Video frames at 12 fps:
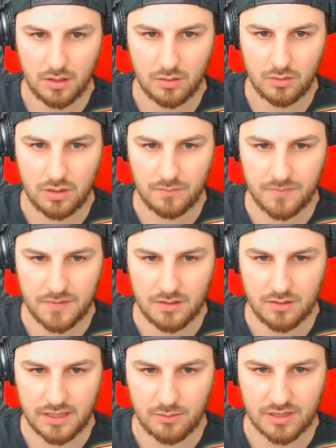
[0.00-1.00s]

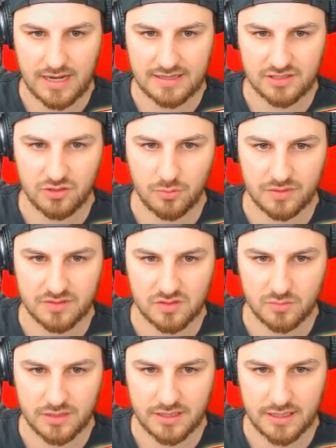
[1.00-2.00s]
Okay, we're catching up on
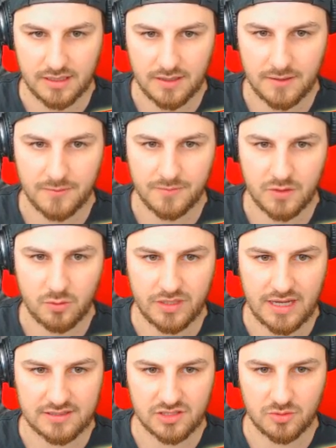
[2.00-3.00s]
someone here. Who we
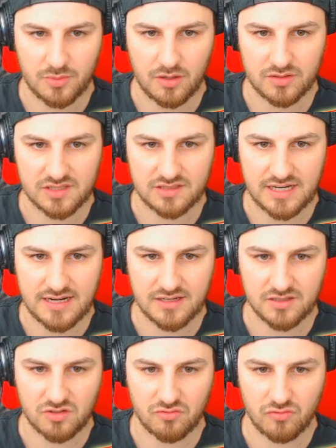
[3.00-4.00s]
catching up? Oh,
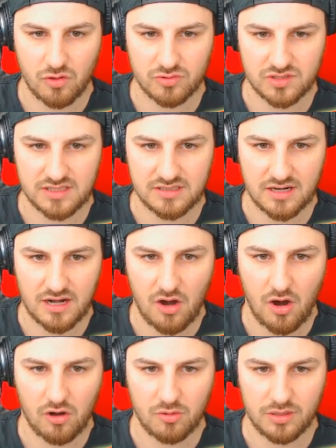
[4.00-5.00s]
stairs. Gross. These are
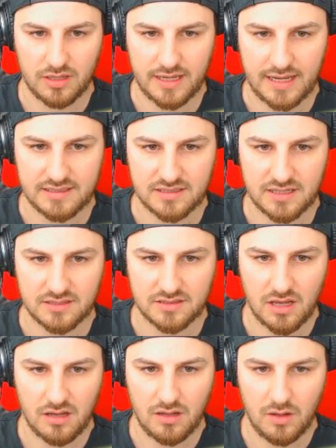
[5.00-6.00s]
horrible. I hate
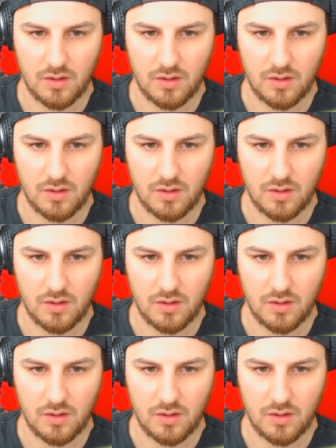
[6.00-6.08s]
stairs.